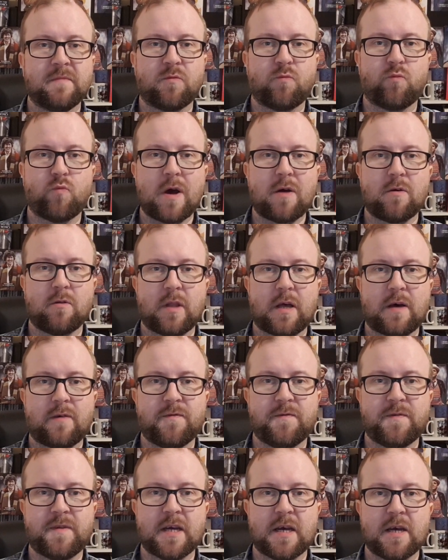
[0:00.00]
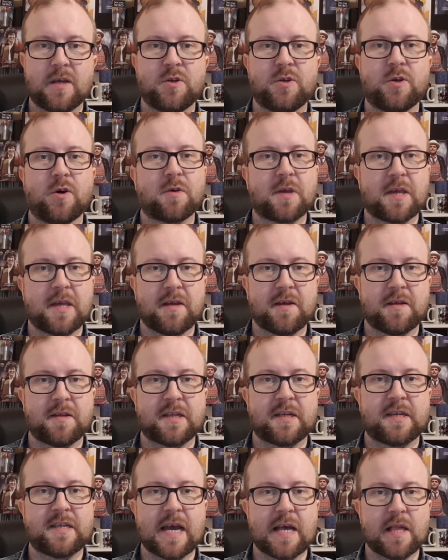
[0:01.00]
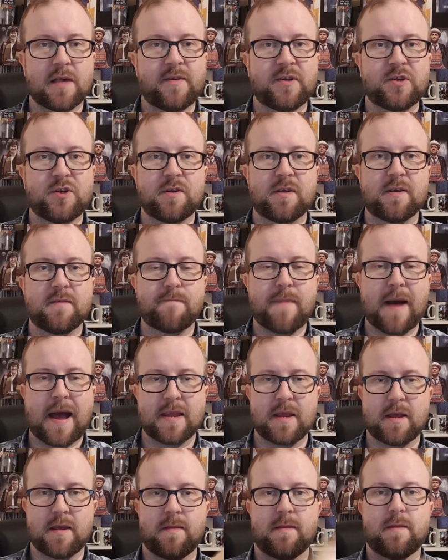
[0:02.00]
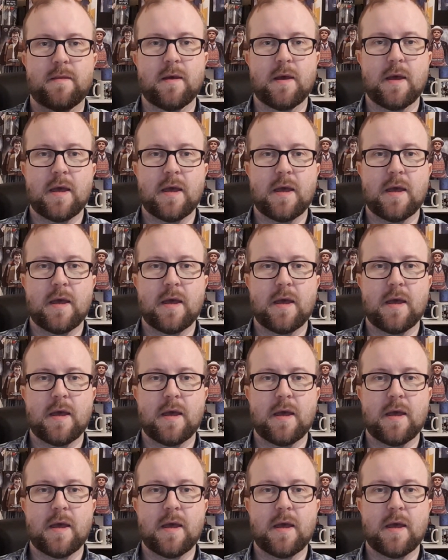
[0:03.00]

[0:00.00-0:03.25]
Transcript: and well loved dog eared television companion,